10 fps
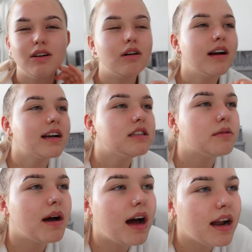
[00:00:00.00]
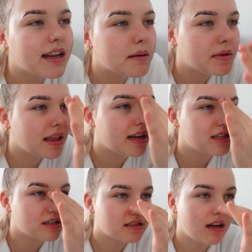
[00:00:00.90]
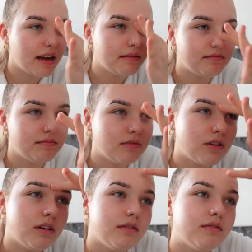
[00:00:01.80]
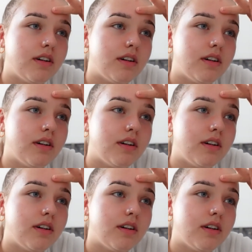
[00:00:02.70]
Or I could do it earlier, but then it's just like not